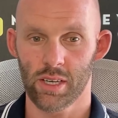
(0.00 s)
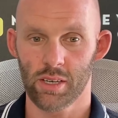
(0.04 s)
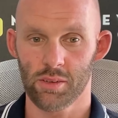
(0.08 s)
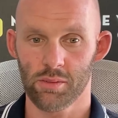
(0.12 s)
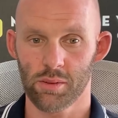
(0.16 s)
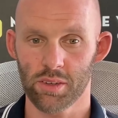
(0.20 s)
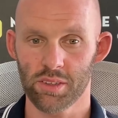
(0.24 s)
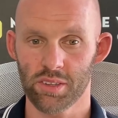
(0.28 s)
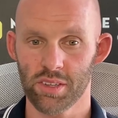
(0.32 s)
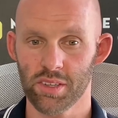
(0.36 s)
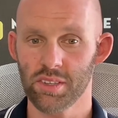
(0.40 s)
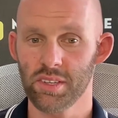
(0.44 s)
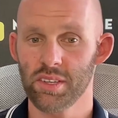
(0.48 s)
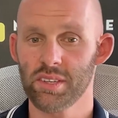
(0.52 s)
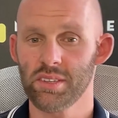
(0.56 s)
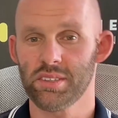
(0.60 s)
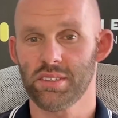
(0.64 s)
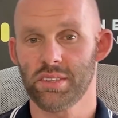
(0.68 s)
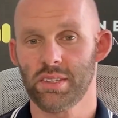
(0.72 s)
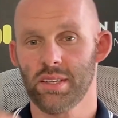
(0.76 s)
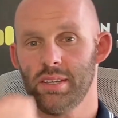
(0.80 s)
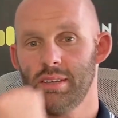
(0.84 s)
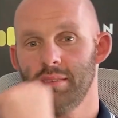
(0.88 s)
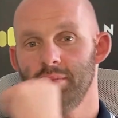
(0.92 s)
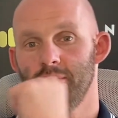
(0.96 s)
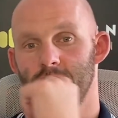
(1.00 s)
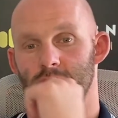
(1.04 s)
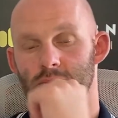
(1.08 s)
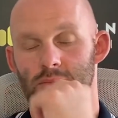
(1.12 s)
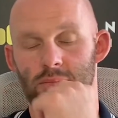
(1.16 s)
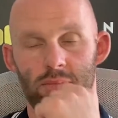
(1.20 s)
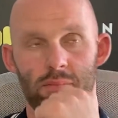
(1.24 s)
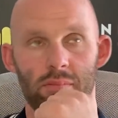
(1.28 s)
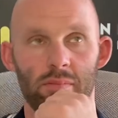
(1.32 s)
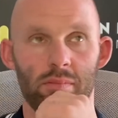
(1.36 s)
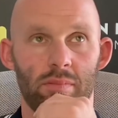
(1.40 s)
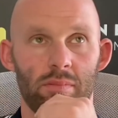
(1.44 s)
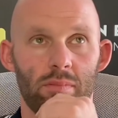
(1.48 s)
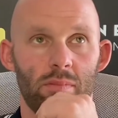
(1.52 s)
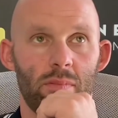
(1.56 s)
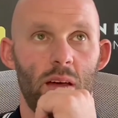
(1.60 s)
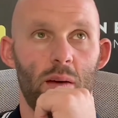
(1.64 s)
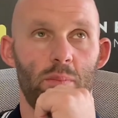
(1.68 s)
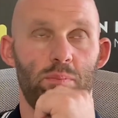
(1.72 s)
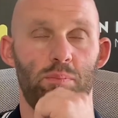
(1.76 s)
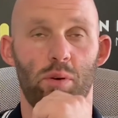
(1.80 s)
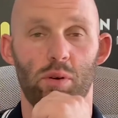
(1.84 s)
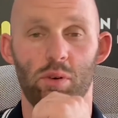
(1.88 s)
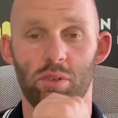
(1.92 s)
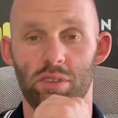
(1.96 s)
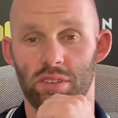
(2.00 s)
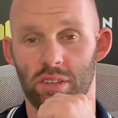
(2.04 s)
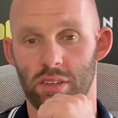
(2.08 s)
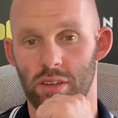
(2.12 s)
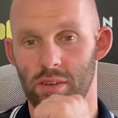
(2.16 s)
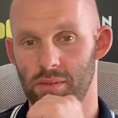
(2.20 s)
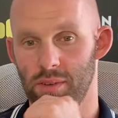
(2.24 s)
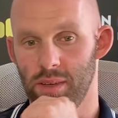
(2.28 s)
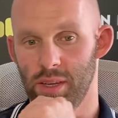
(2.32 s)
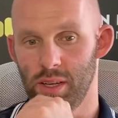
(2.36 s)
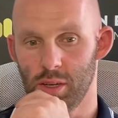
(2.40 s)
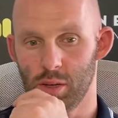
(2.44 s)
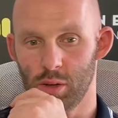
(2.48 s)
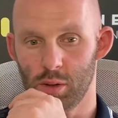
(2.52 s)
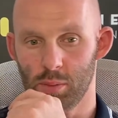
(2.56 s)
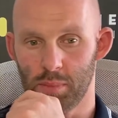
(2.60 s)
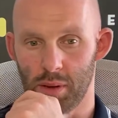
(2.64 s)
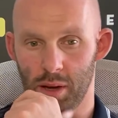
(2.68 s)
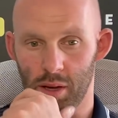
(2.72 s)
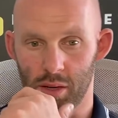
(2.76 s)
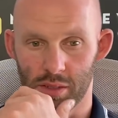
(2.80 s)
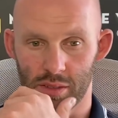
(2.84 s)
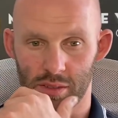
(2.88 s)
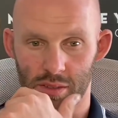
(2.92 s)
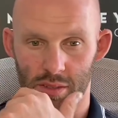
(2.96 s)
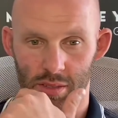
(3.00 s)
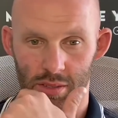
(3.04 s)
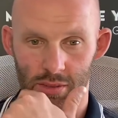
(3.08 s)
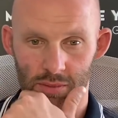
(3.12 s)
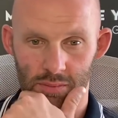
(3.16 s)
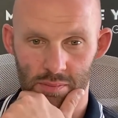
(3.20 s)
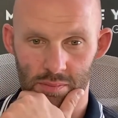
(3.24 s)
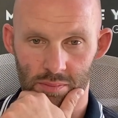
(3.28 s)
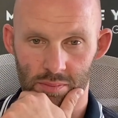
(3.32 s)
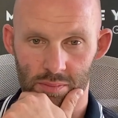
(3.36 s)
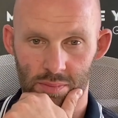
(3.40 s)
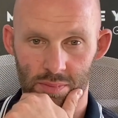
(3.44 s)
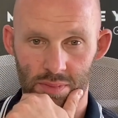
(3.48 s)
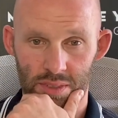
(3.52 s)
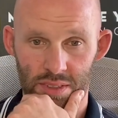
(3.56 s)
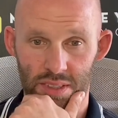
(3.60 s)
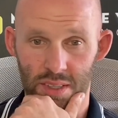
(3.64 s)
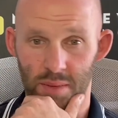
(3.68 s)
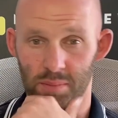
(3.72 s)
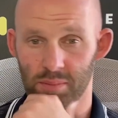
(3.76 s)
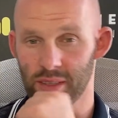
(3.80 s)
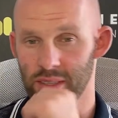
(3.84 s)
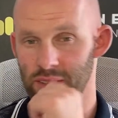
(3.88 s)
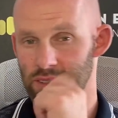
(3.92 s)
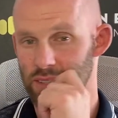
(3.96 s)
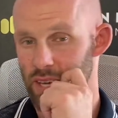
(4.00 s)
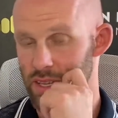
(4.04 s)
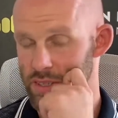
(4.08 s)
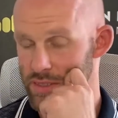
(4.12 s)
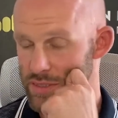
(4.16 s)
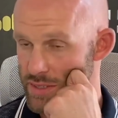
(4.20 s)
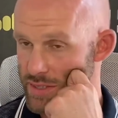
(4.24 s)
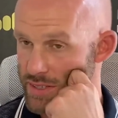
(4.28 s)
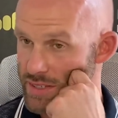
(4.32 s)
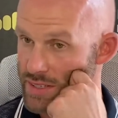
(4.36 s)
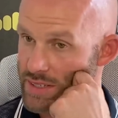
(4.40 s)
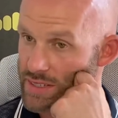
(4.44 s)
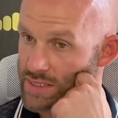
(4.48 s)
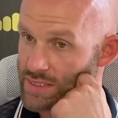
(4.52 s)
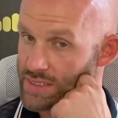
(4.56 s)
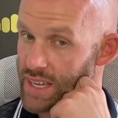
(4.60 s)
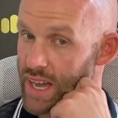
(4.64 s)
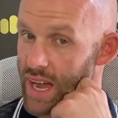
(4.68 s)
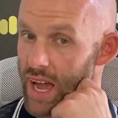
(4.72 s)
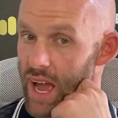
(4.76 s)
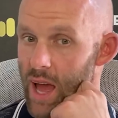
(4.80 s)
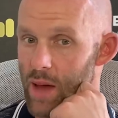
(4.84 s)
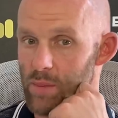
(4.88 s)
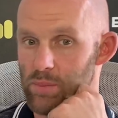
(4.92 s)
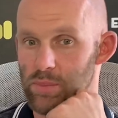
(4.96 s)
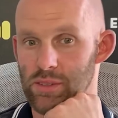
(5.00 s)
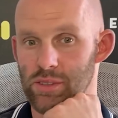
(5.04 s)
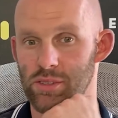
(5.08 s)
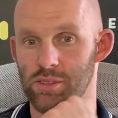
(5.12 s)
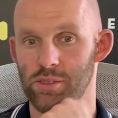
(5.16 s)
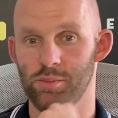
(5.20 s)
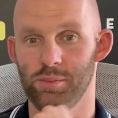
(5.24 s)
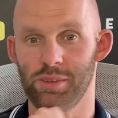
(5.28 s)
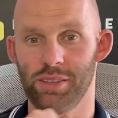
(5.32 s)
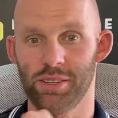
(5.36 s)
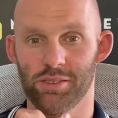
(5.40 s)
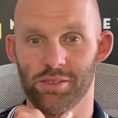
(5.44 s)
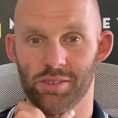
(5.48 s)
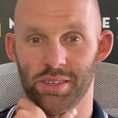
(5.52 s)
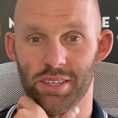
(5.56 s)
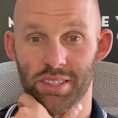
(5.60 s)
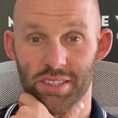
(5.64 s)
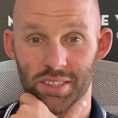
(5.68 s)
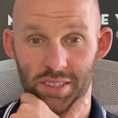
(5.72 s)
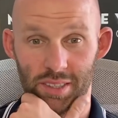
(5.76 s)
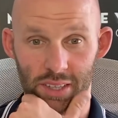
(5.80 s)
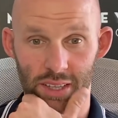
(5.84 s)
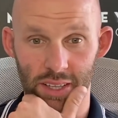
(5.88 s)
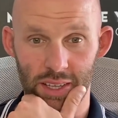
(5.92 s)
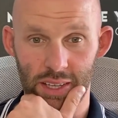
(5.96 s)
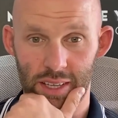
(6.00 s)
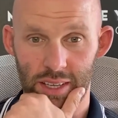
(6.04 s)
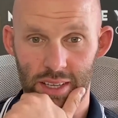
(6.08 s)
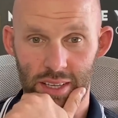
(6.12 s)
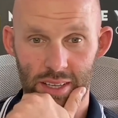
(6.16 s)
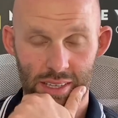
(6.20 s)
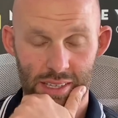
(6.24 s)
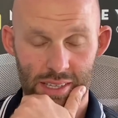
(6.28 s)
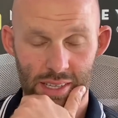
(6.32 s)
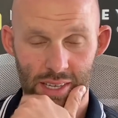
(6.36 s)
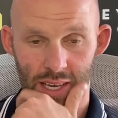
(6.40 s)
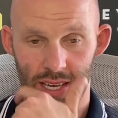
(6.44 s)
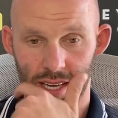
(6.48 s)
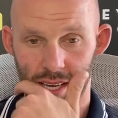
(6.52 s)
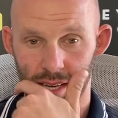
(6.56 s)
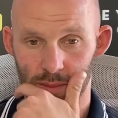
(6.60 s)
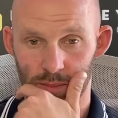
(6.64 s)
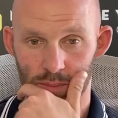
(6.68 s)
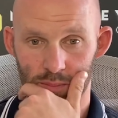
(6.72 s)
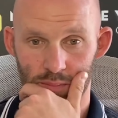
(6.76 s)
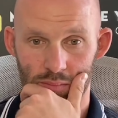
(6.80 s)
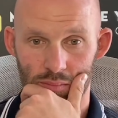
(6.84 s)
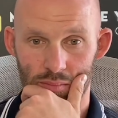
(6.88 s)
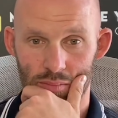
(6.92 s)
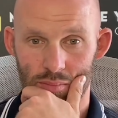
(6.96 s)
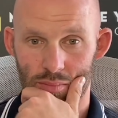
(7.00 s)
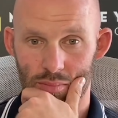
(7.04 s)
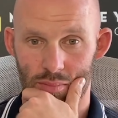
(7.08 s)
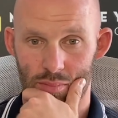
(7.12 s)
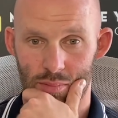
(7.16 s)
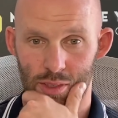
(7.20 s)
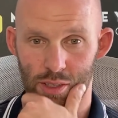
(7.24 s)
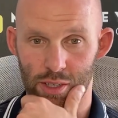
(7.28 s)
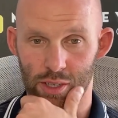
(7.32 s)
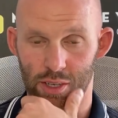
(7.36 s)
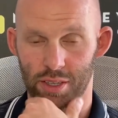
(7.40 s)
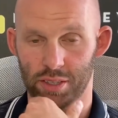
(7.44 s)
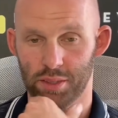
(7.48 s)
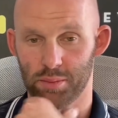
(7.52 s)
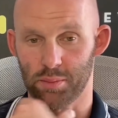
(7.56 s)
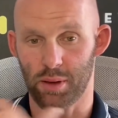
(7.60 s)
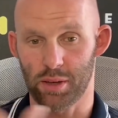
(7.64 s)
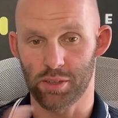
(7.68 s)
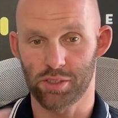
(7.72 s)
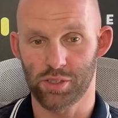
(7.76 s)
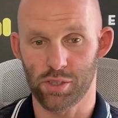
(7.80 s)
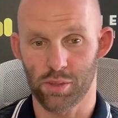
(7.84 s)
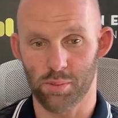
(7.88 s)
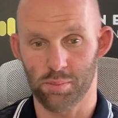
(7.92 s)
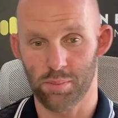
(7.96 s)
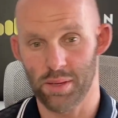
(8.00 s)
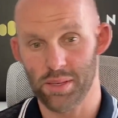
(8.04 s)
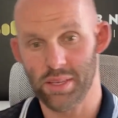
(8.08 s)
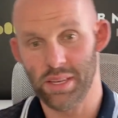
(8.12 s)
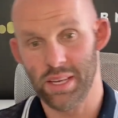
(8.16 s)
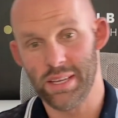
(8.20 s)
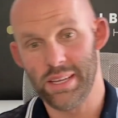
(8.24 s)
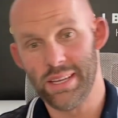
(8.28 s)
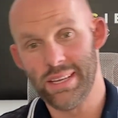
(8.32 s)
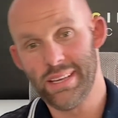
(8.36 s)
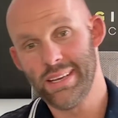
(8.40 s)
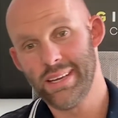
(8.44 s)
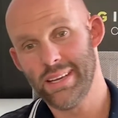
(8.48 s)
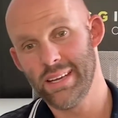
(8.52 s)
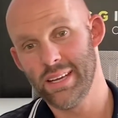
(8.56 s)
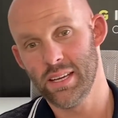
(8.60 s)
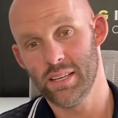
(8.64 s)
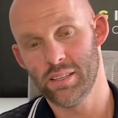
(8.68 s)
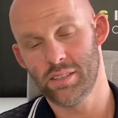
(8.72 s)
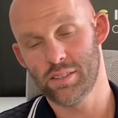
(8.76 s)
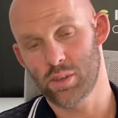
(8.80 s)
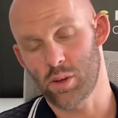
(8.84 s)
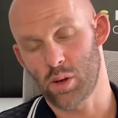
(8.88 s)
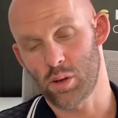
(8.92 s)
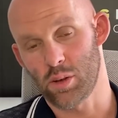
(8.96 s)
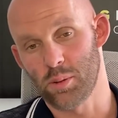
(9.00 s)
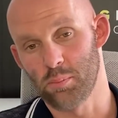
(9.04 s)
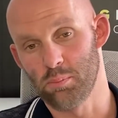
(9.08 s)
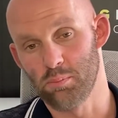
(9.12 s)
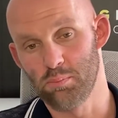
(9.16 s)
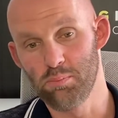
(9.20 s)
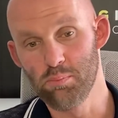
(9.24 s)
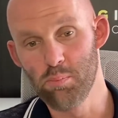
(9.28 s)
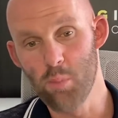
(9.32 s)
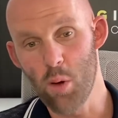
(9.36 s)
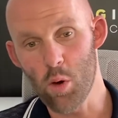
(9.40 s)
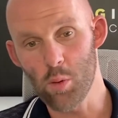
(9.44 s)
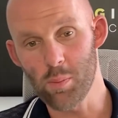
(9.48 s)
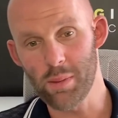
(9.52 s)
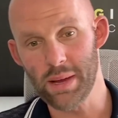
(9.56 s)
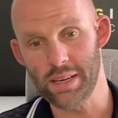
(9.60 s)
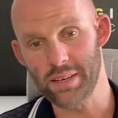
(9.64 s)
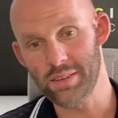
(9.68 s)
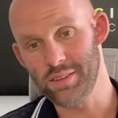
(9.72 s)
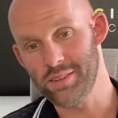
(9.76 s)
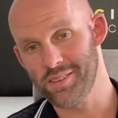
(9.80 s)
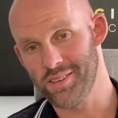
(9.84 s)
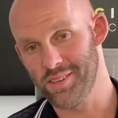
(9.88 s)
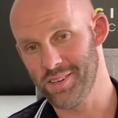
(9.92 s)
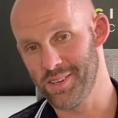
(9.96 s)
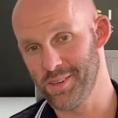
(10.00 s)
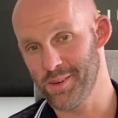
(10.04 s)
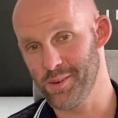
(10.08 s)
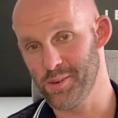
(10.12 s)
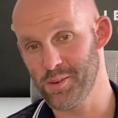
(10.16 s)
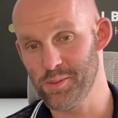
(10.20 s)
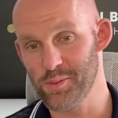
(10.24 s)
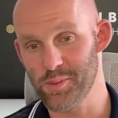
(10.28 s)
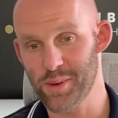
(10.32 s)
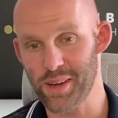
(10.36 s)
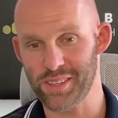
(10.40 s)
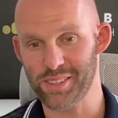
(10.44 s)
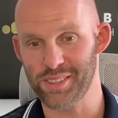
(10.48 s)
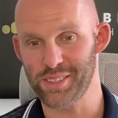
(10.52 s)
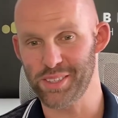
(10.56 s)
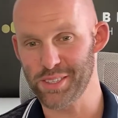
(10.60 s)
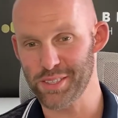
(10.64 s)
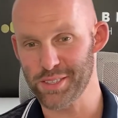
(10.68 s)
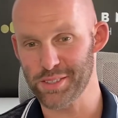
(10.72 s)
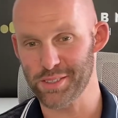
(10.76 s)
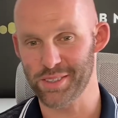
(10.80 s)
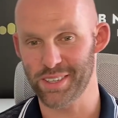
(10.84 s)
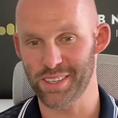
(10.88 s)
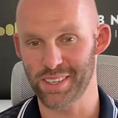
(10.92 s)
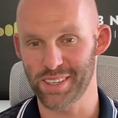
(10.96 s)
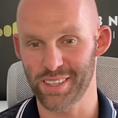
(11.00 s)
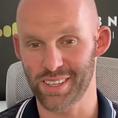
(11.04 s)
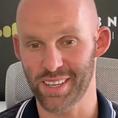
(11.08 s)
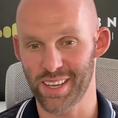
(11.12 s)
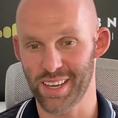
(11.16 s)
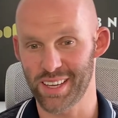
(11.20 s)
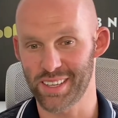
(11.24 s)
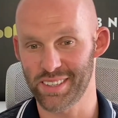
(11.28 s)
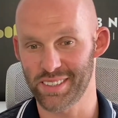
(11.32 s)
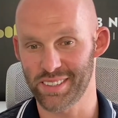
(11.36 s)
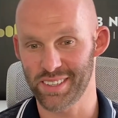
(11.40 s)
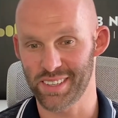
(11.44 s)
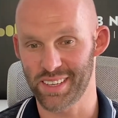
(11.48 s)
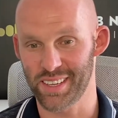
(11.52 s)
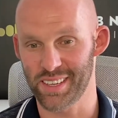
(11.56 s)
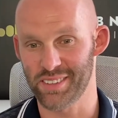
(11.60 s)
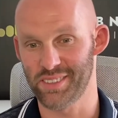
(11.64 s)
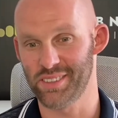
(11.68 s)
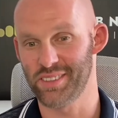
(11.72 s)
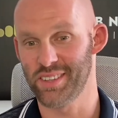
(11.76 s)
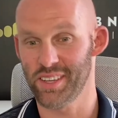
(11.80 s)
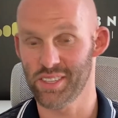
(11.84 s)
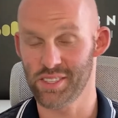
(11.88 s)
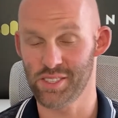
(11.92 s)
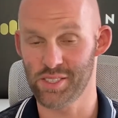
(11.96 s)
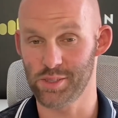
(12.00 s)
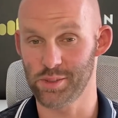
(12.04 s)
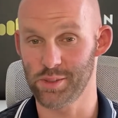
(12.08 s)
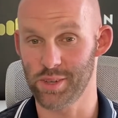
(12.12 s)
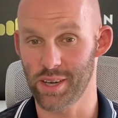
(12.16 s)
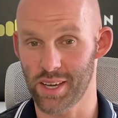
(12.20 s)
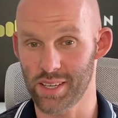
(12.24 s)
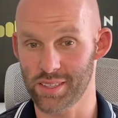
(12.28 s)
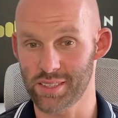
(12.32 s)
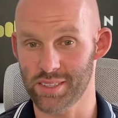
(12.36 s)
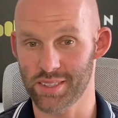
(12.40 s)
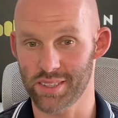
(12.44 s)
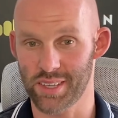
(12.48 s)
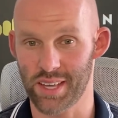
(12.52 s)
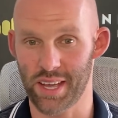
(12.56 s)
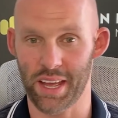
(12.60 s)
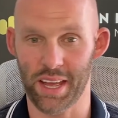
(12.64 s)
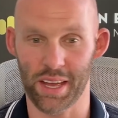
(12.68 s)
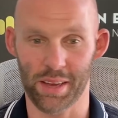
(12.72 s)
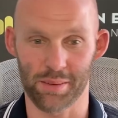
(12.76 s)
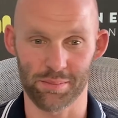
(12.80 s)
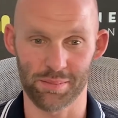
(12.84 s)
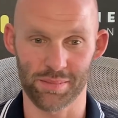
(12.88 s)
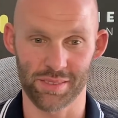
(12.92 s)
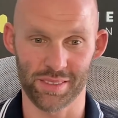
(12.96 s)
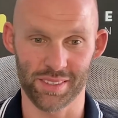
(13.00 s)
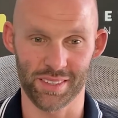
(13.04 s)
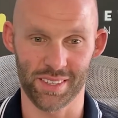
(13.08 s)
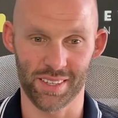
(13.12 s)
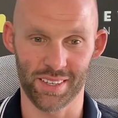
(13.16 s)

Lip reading: Because this is a post and a video about something that happened to me recently. Curious about your opinion. It's called the moment when you realize again that you got scammed.